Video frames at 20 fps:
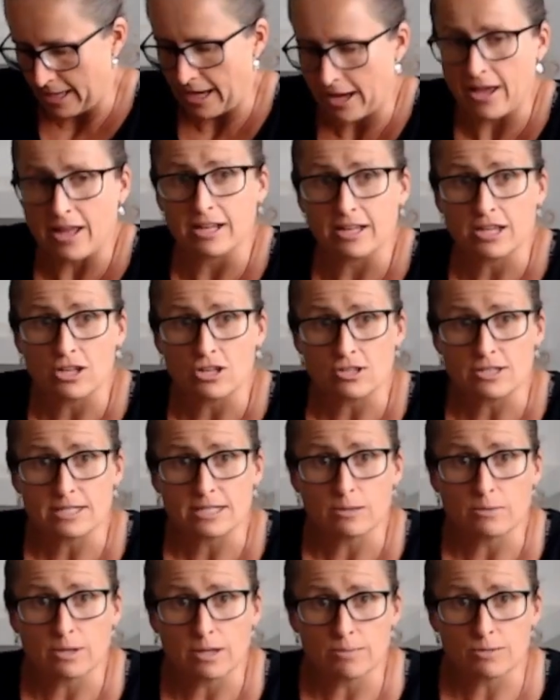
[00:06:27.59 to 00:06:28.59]
And can you
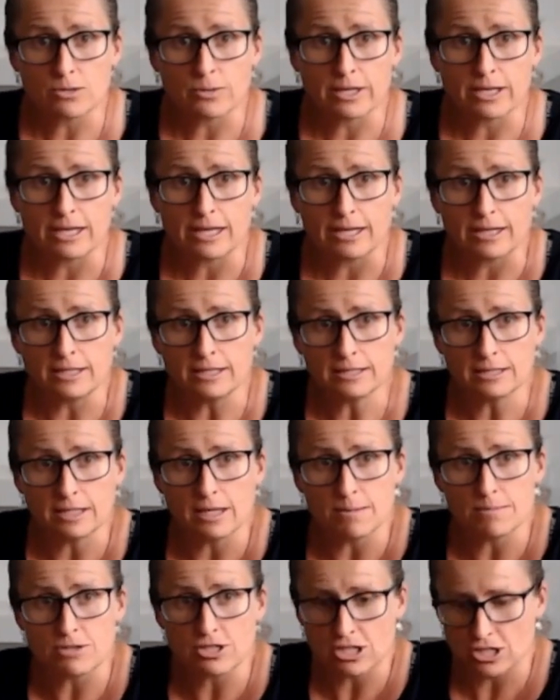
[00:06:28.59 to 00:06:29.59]
see what I'm doing here?
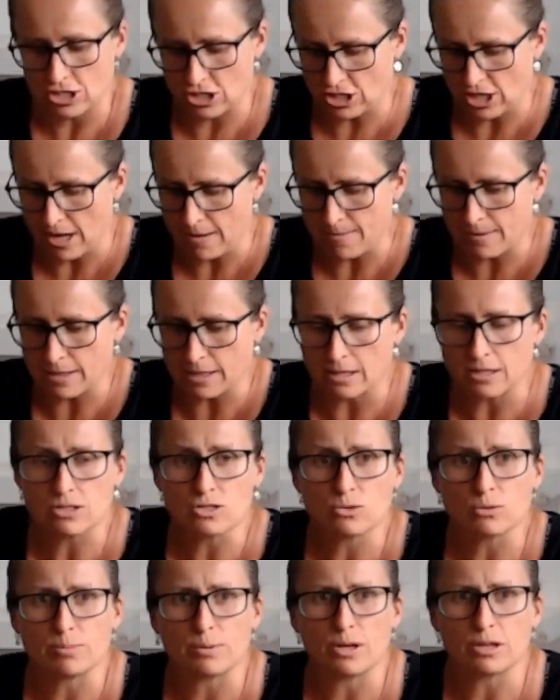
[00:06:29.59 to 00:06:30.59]
I'm just shaping it. I
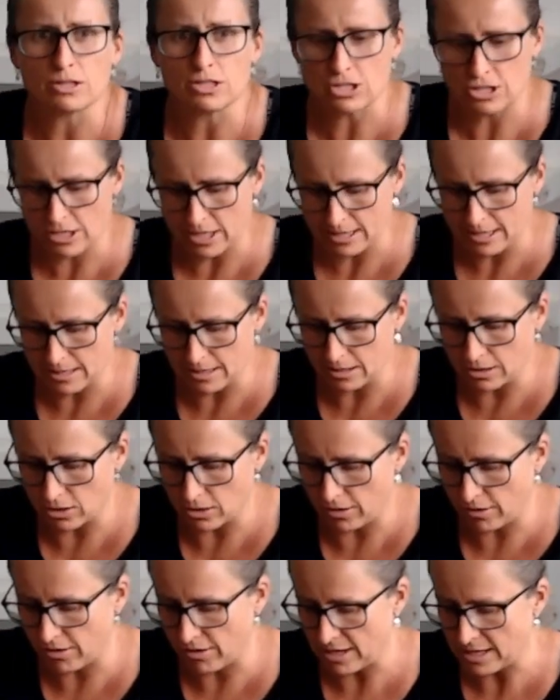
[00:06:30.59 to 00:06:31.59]
do apologize. There's a
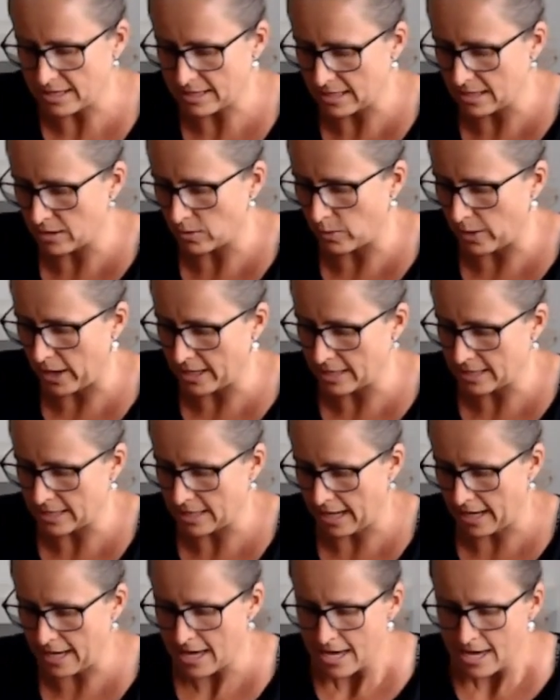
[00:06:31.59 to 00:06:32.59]
lot of things in the way
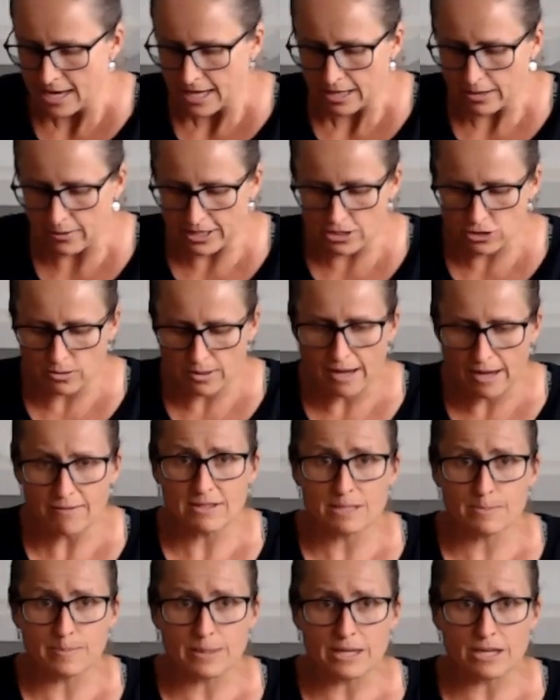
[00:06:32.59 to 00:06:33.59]
today. Now, I do have
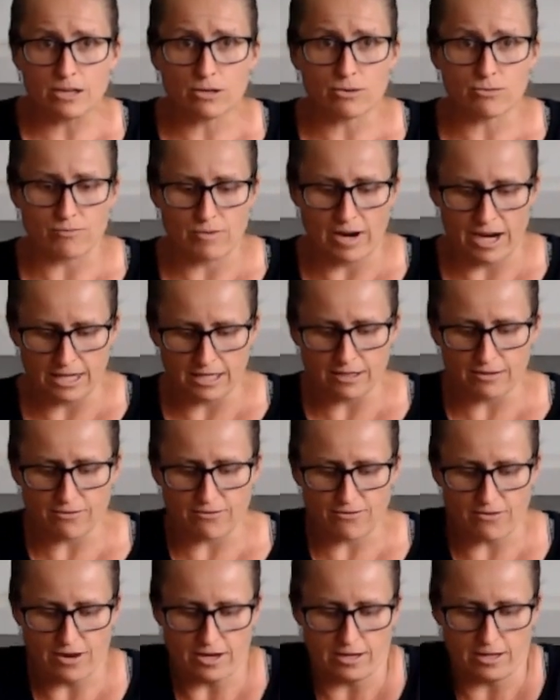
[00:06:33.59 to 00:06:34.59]
this big crack in the
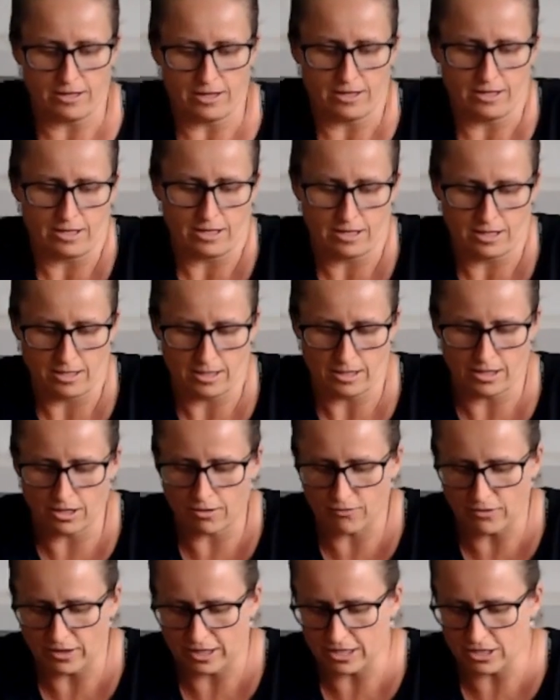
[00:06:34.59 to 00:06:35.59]
front. I don't know
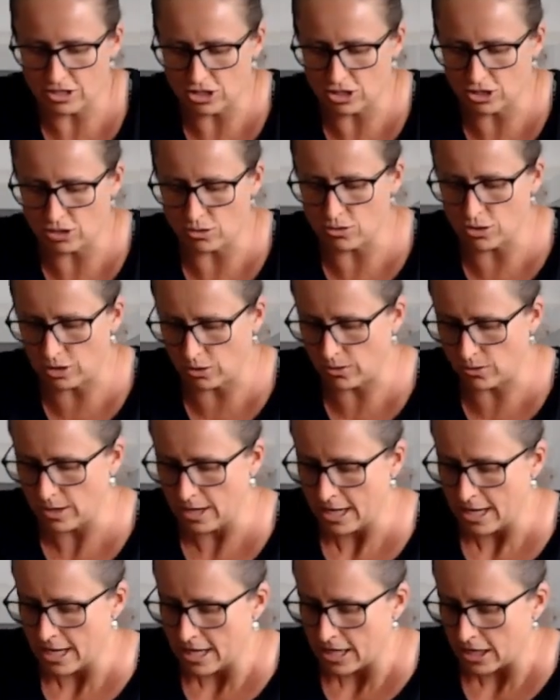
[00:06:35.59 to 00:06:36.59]
if I can show you.
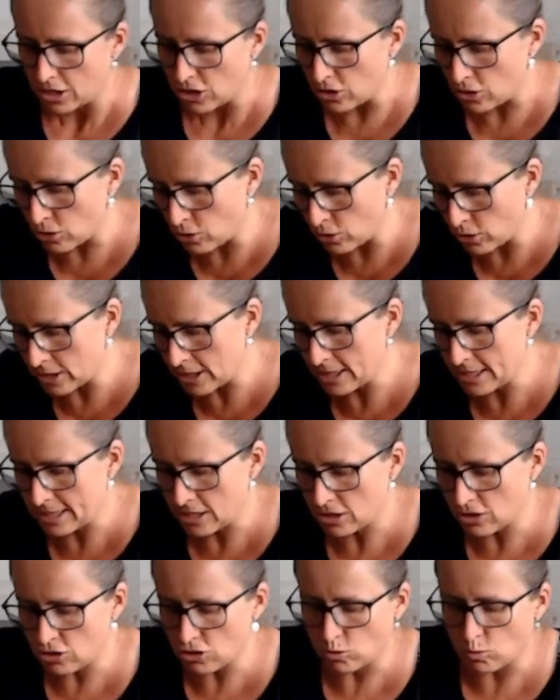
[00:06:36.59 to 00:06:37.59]
You could
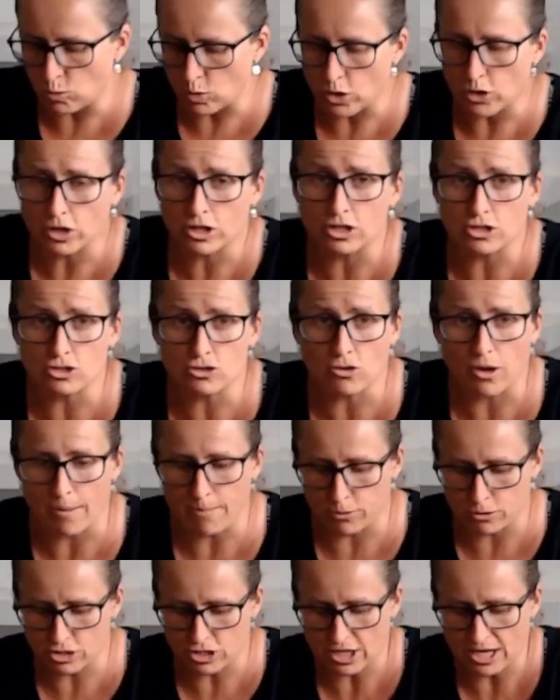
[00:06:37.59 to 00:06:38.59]
continue to work and try and
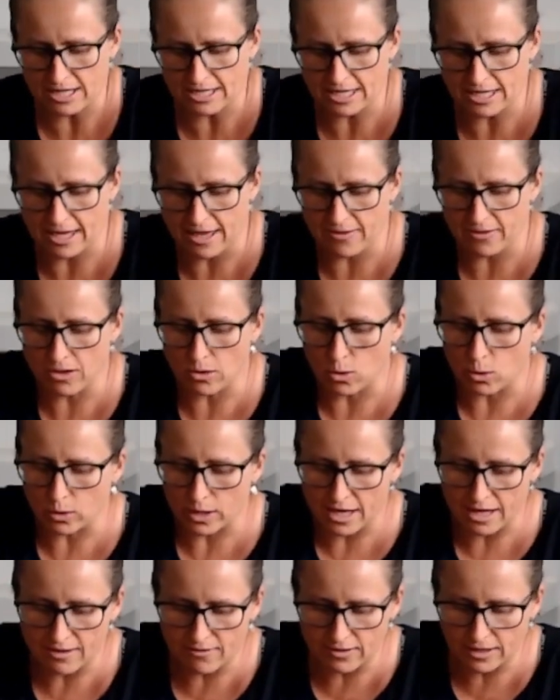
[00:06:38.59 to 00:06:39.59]
push that together, or
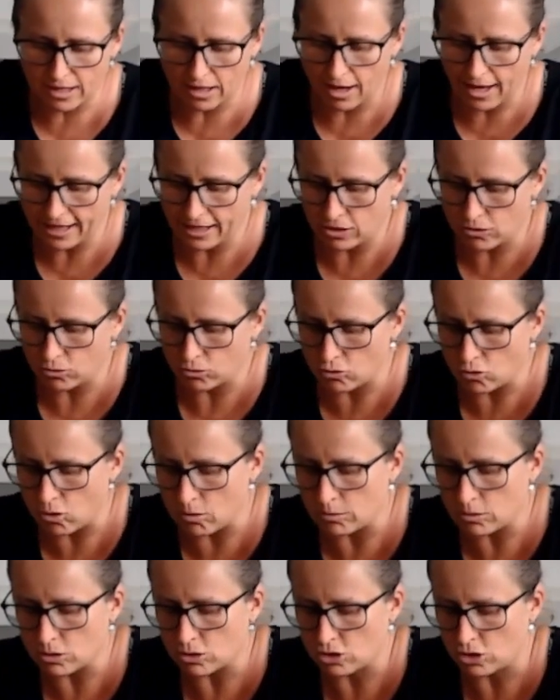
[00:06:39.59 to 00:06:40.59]
even like your
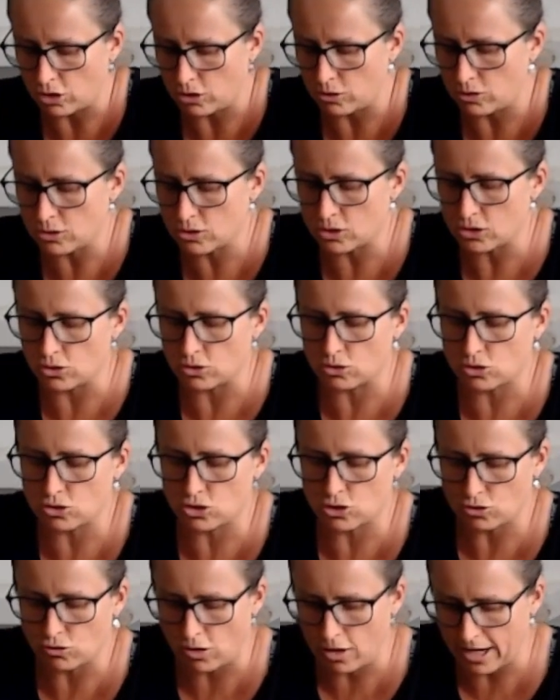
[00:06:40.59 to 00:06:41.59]
normal doughs, you could
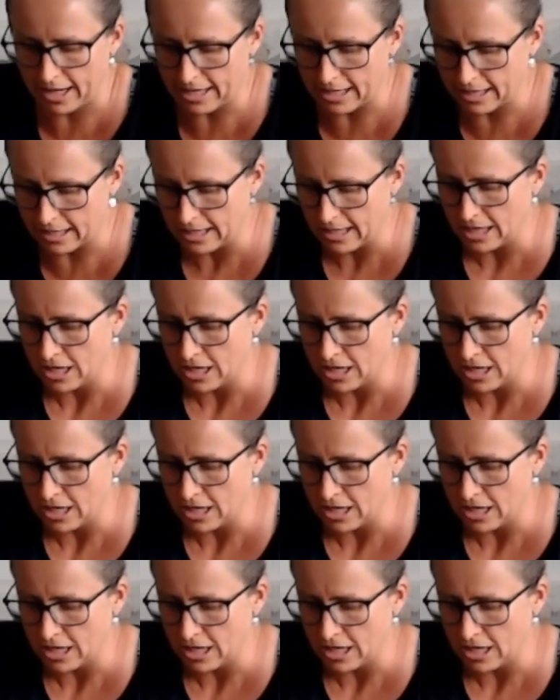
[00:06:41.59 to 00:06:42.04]
try and